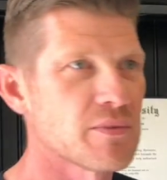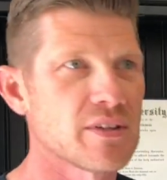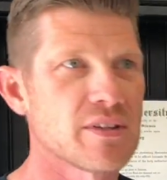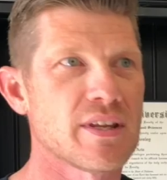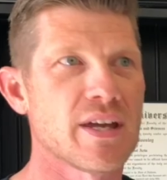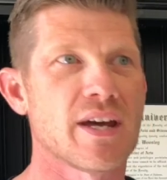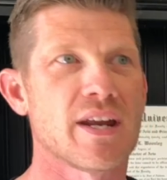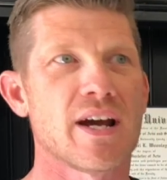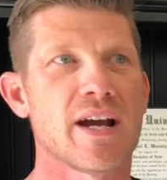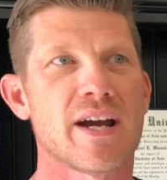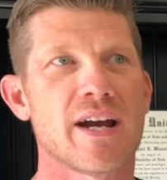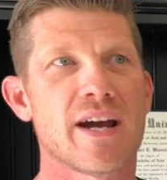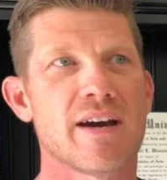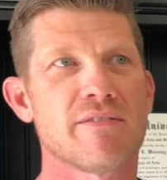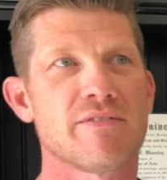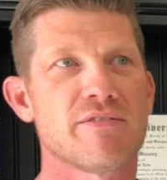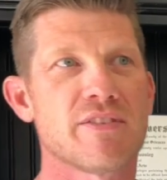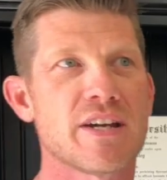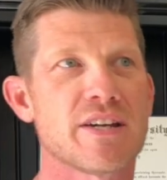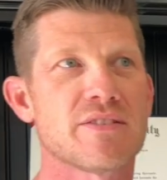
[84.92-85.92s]
that I
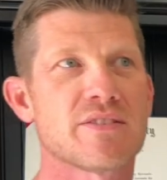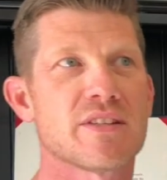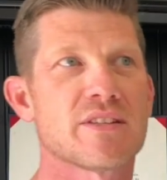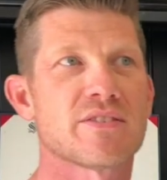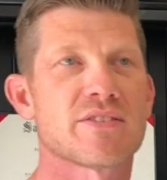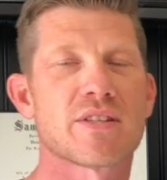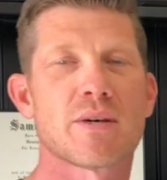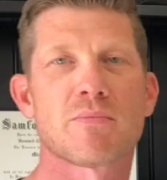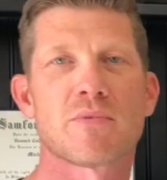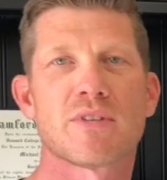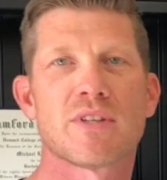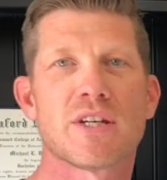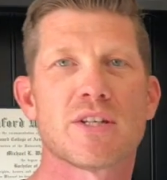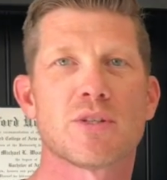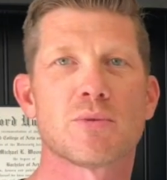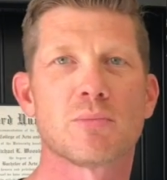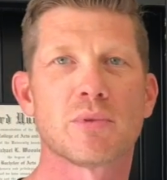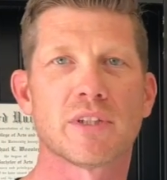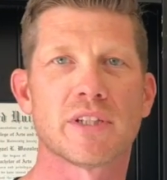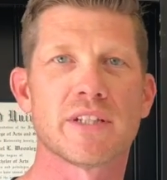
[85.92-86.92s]
have faith in, something that
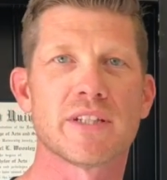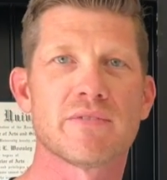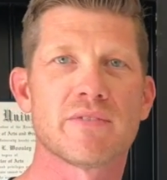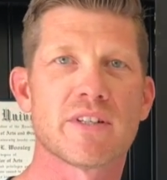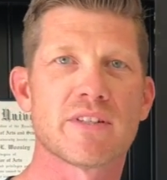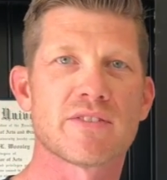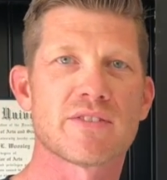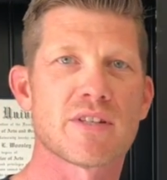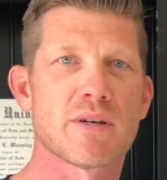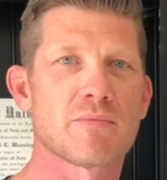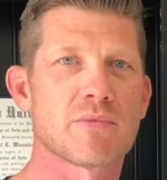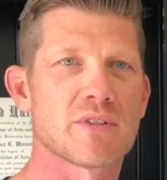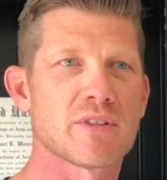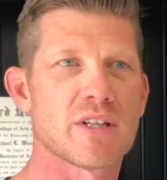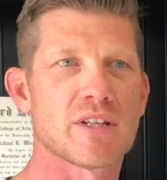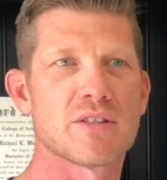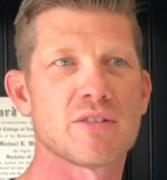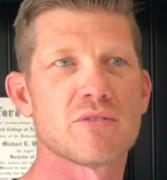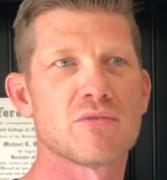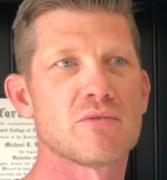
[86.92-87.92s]
you believe in, something
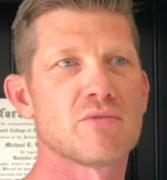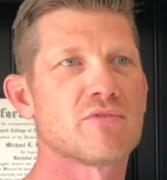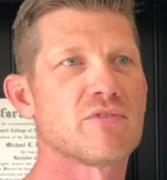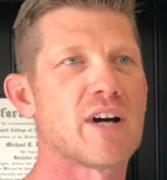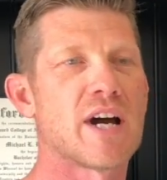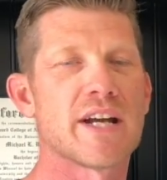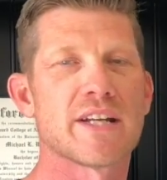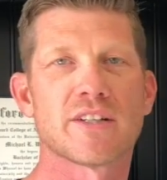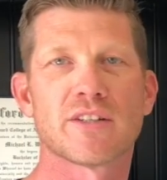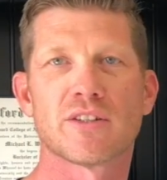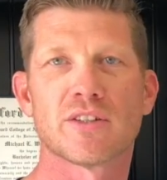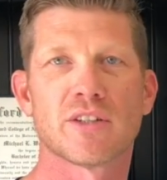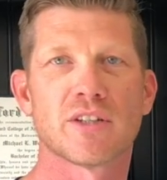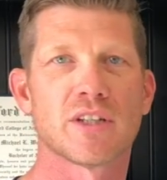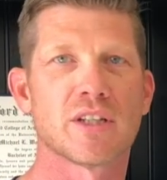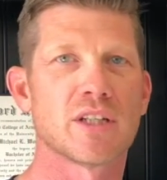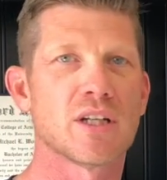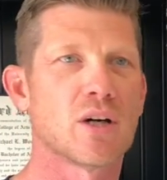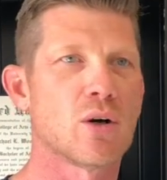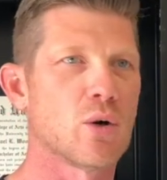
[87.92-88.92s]
that you find
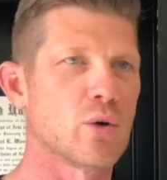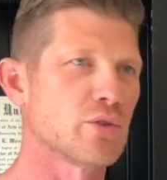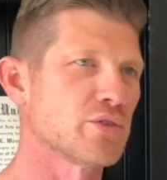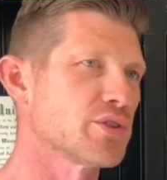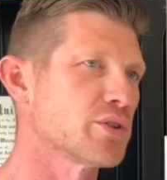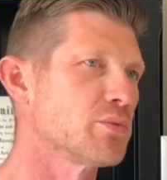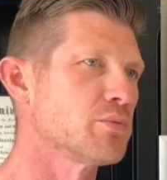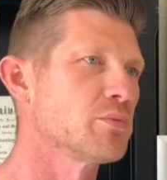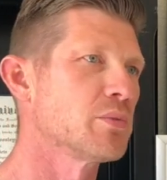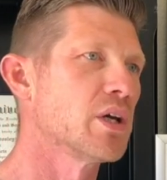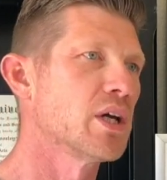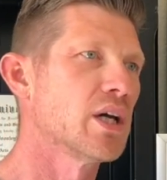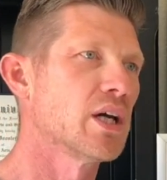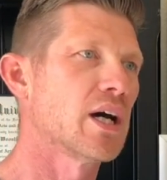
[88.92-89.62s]
good, wholesome,